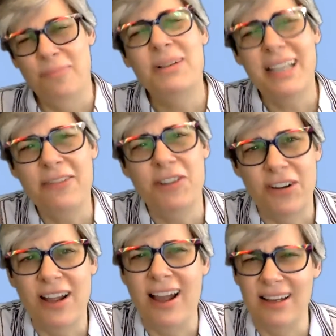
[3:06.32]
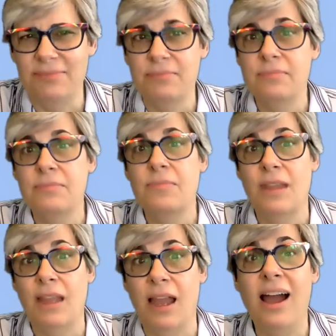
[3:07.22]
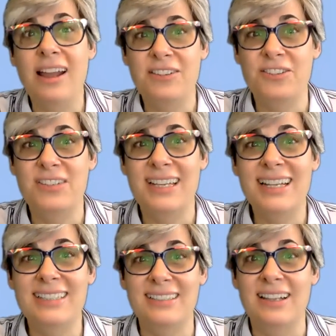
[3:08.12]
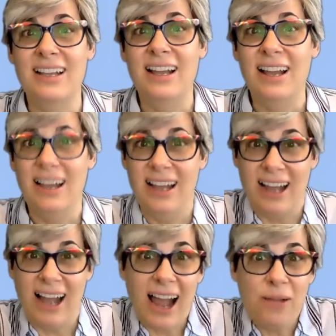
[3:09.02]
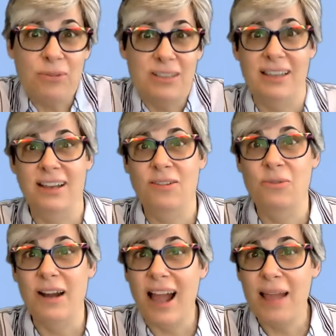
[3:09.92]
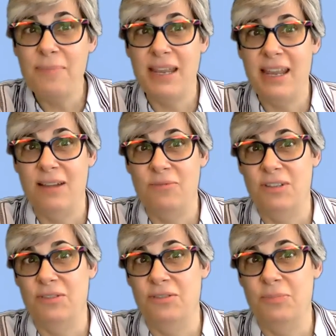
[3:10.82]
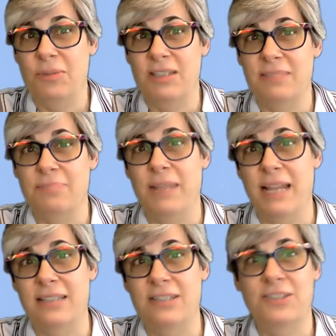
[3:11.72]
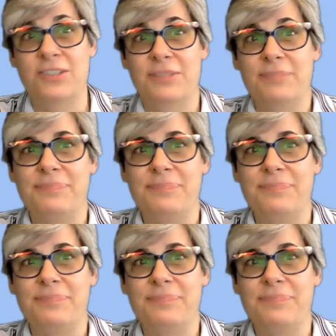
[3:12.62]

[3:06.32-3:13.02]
Believe it or not, I understand. I was there when I began with Toastmasters.